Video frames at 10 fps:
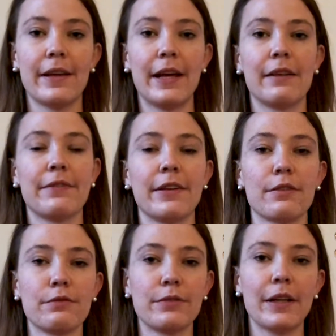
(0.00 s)
and it feels
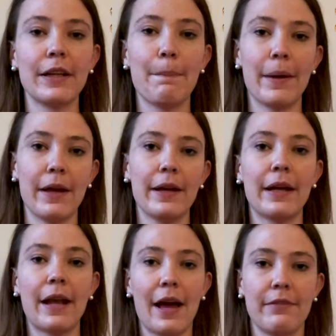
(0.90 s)
really big and
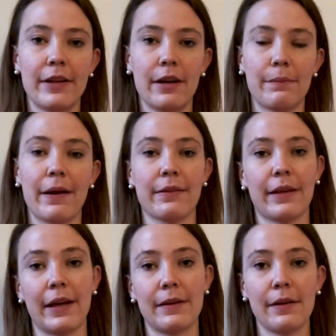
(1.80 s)
heavy on my
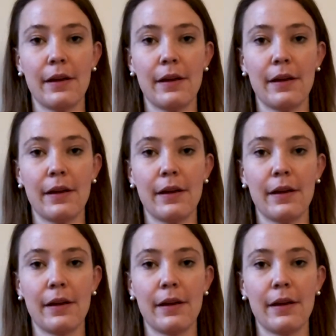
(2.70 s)
skin.